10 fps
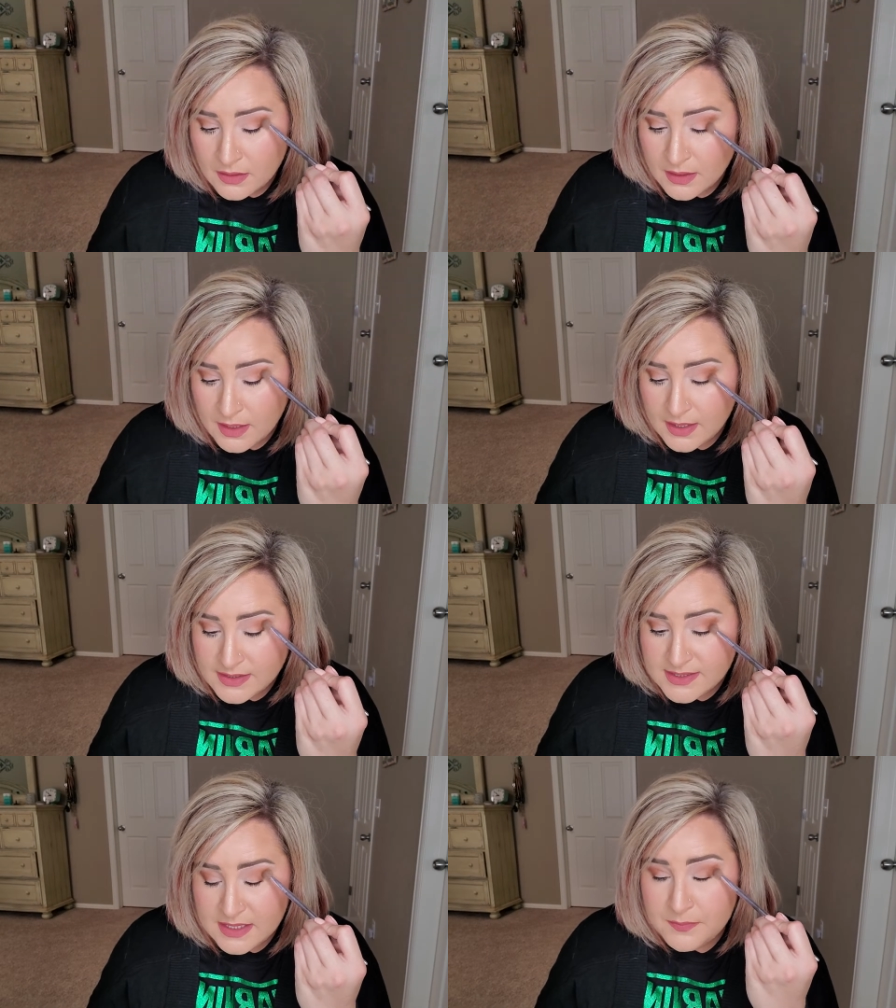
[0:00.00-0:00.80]
and
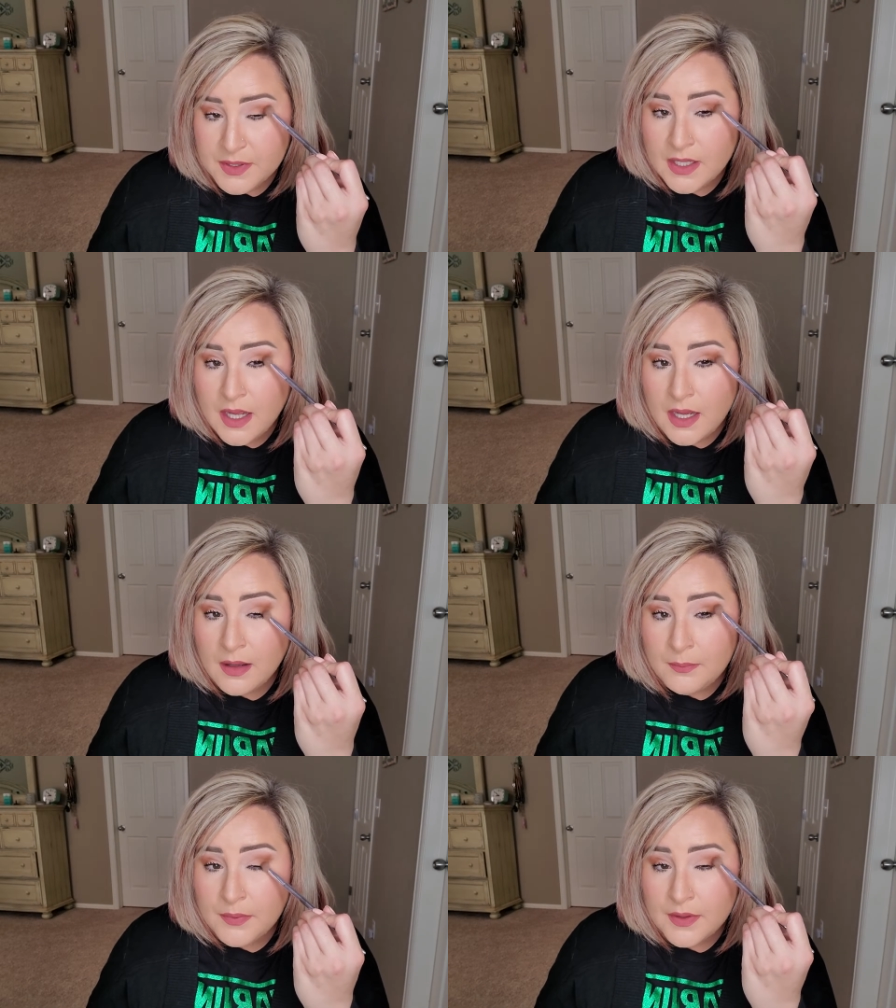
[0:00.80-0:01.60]
deepen
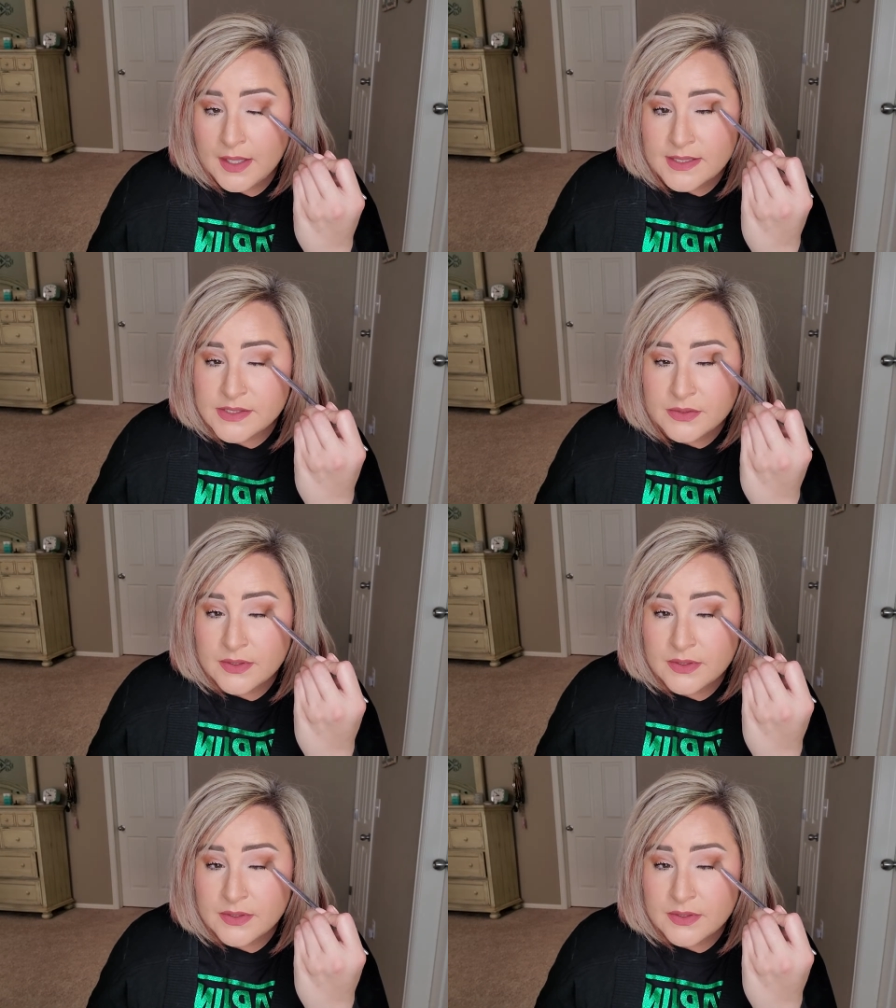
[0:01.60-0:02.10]
up as you